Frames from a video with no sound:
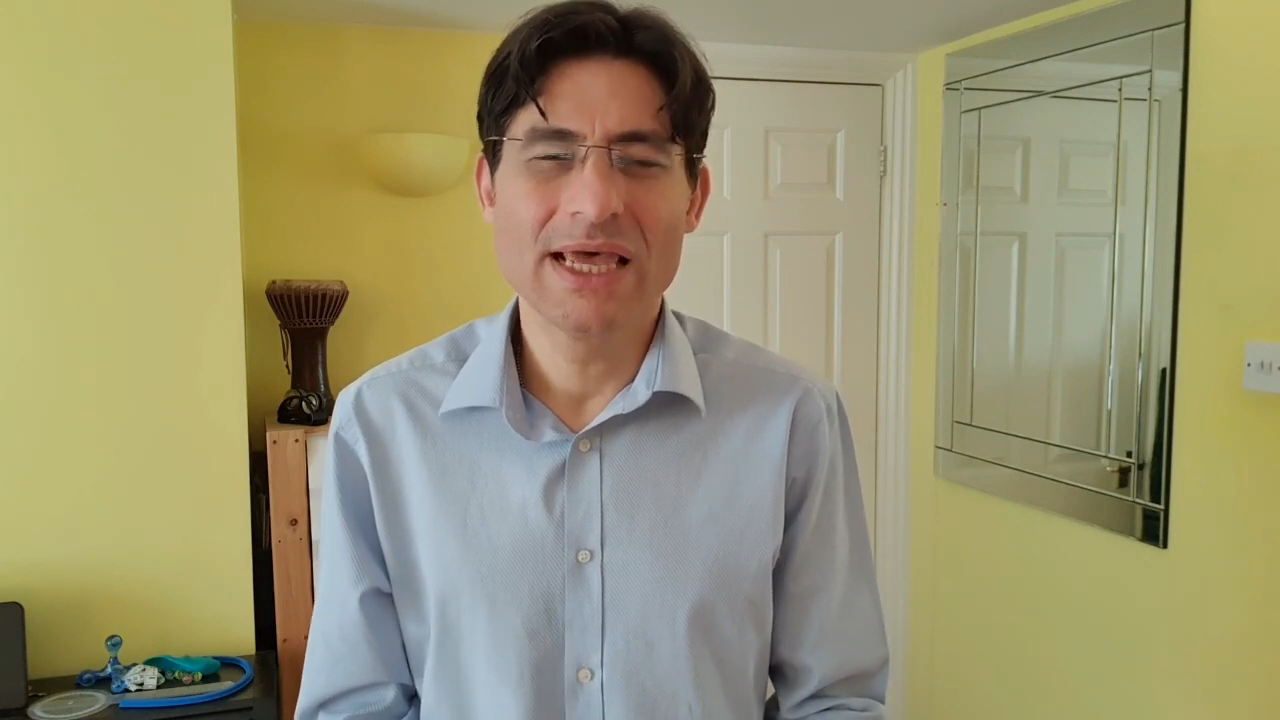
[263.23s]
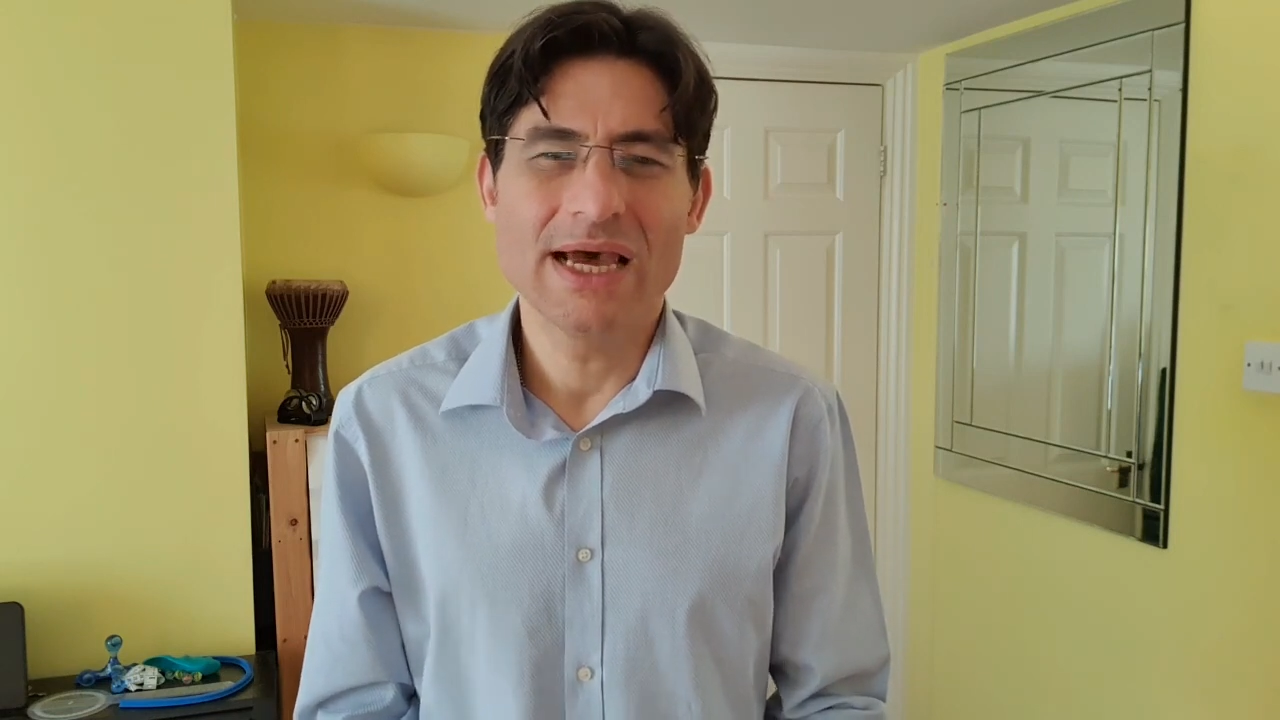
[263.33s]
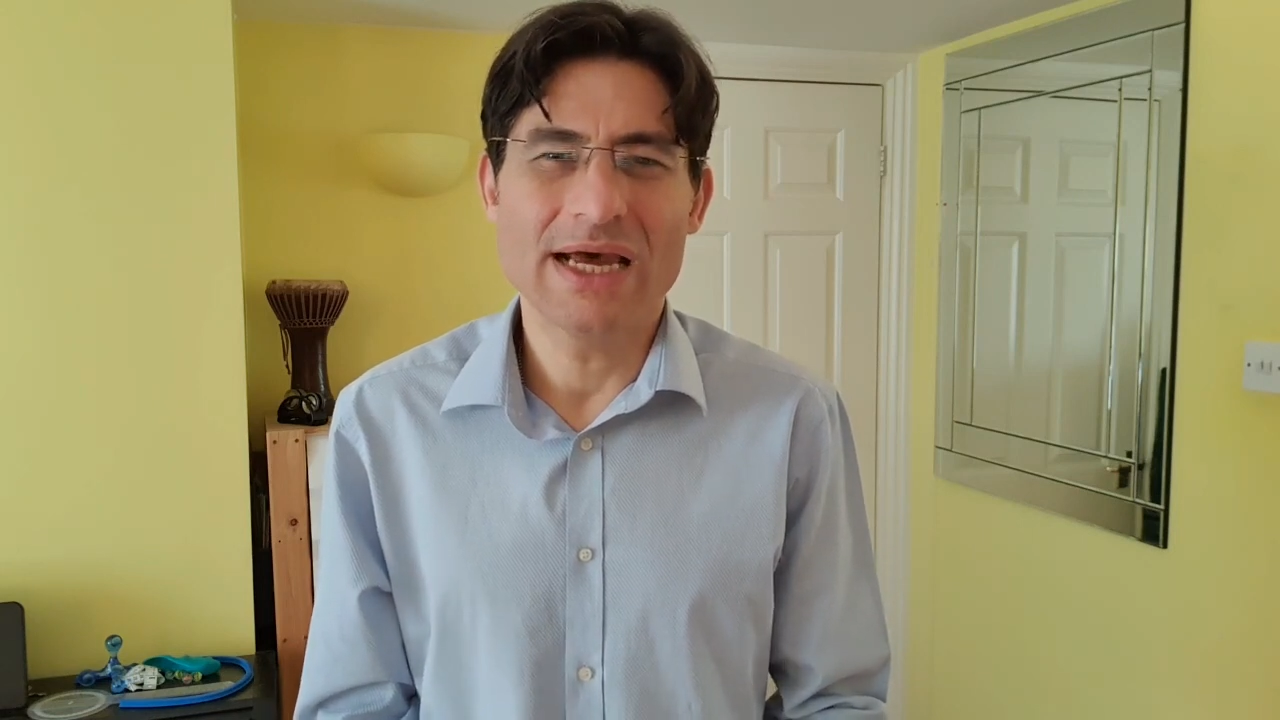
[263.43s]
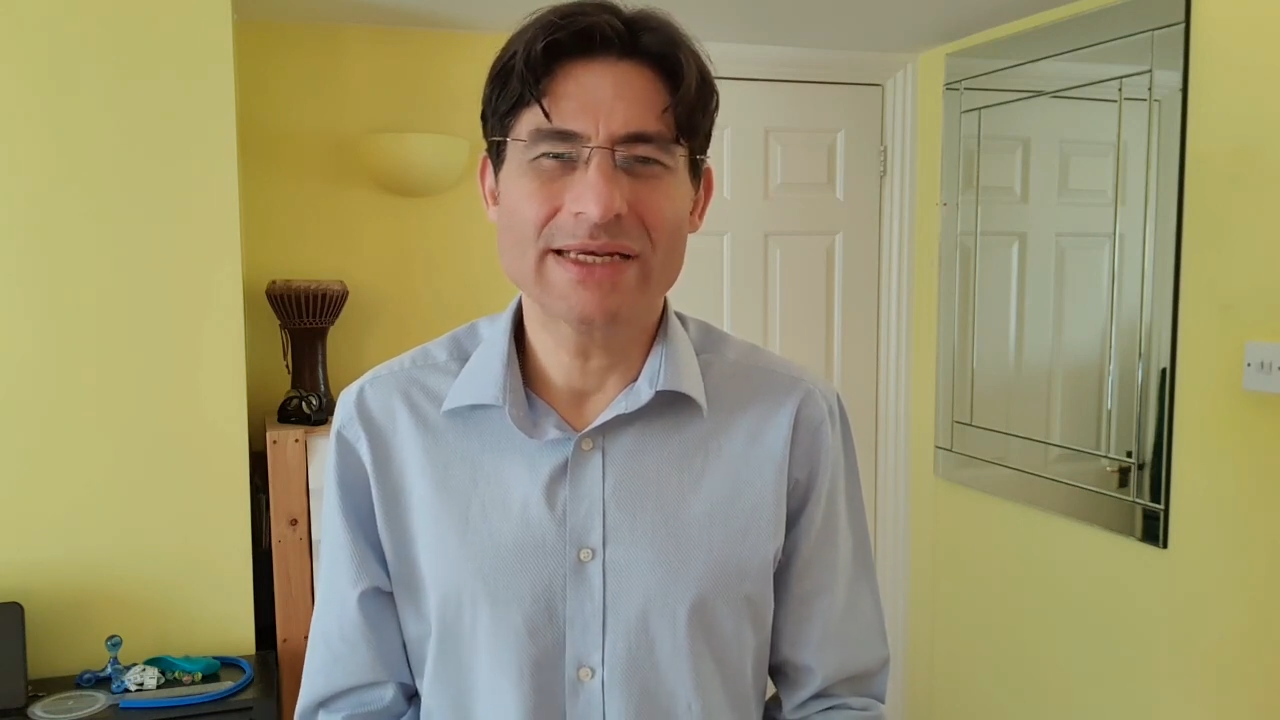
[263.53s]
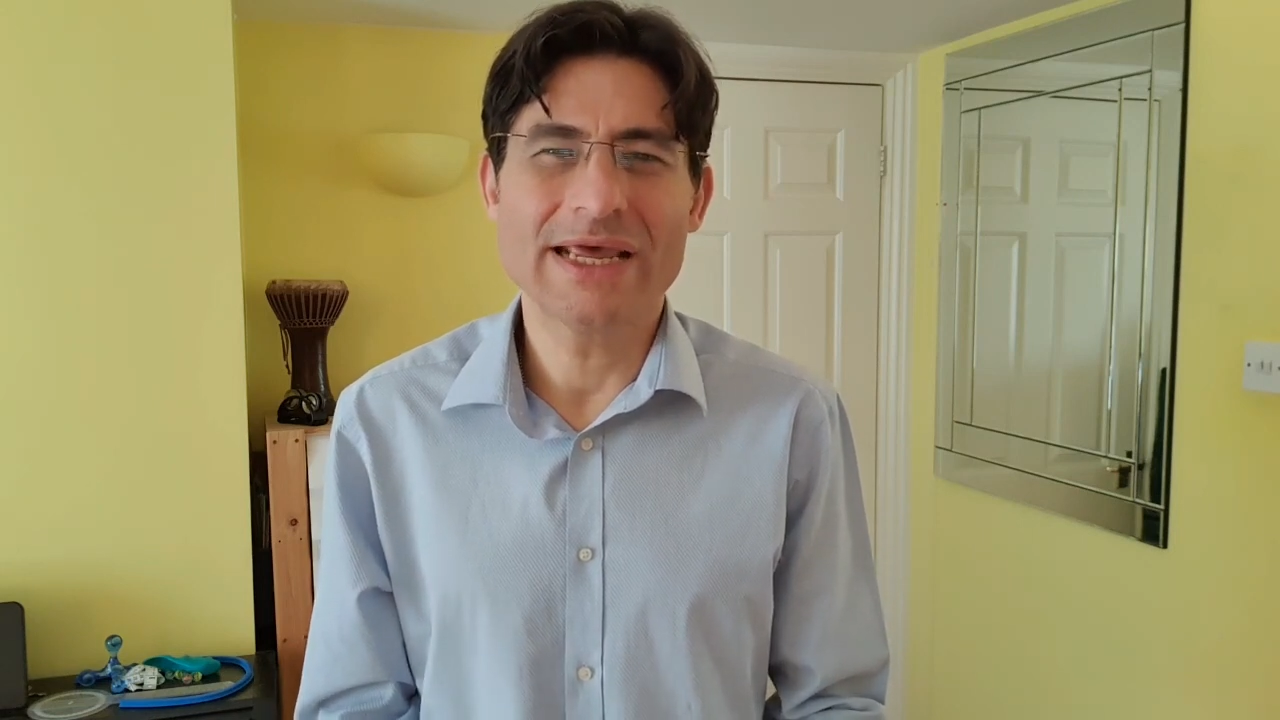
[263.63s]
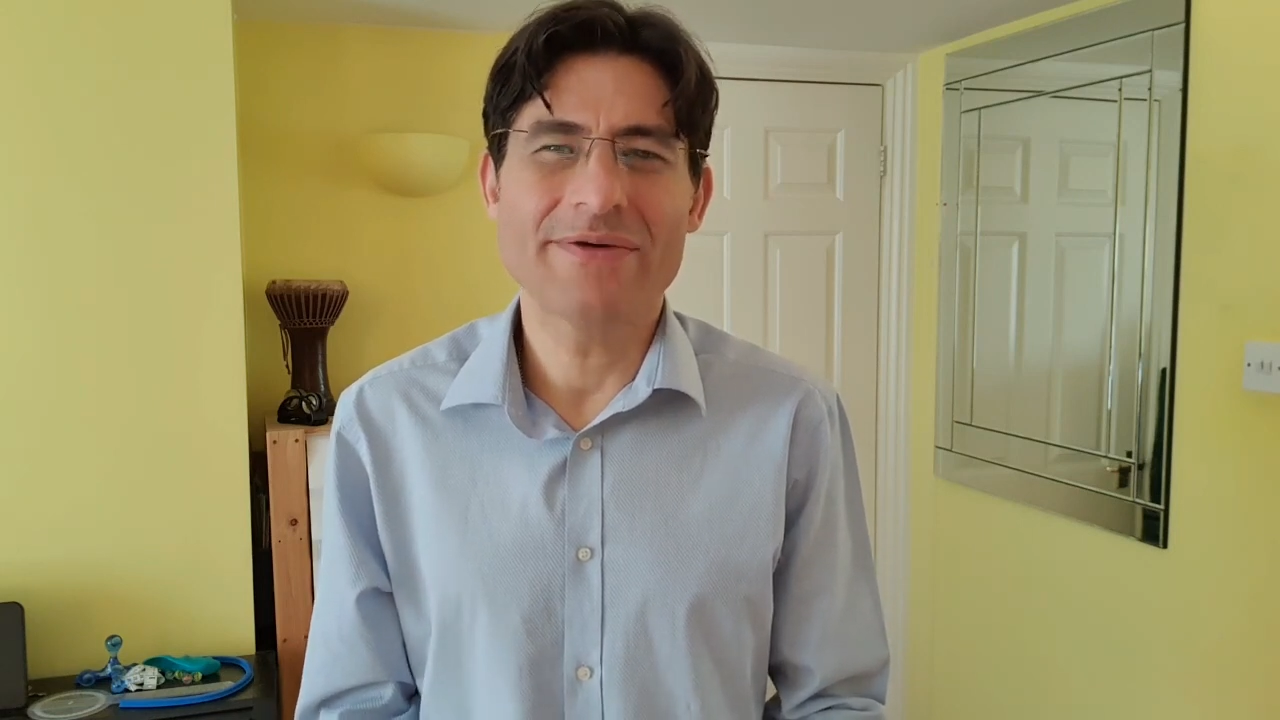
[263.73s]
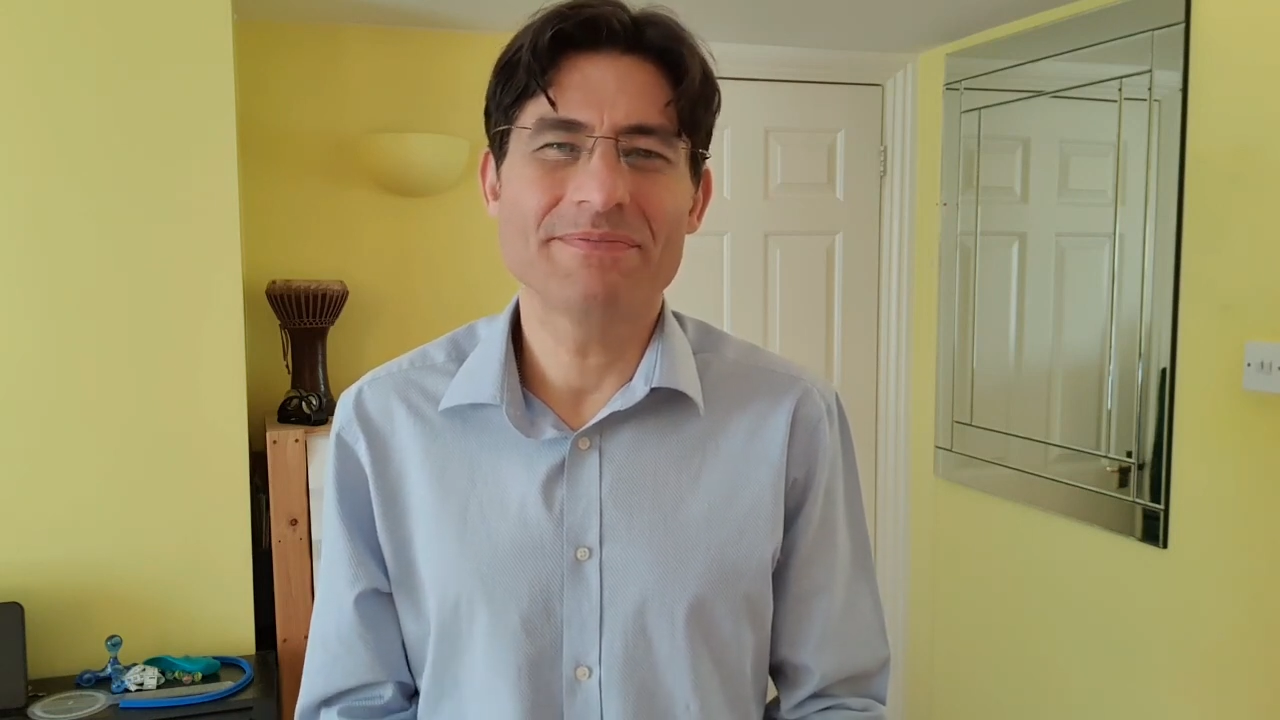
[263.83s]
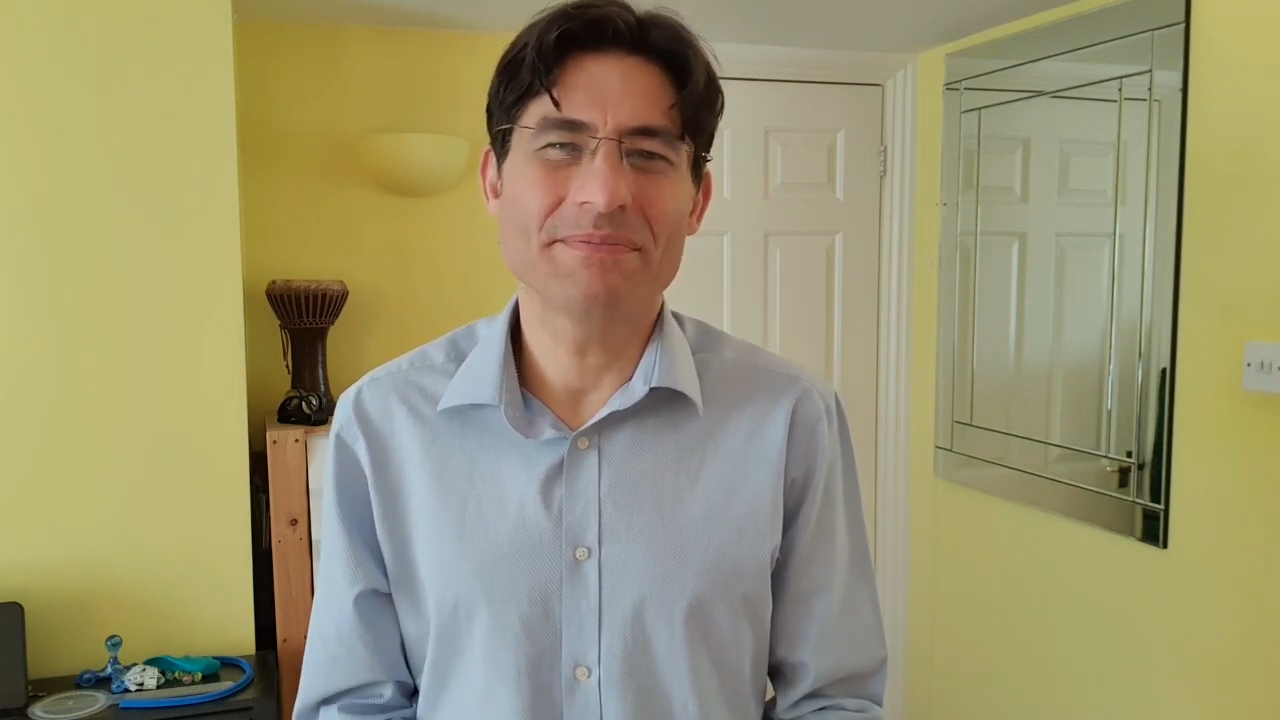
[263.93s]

And that